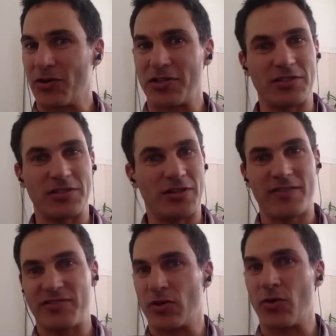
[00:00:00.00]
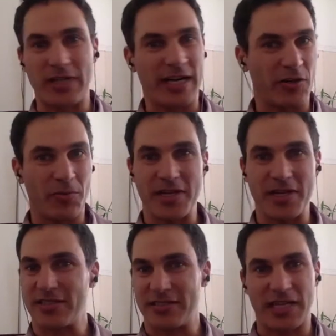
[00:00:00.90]
or, have their own
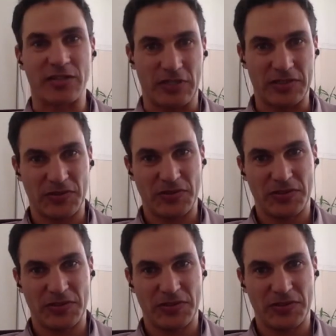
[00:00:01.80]
arguments, etc.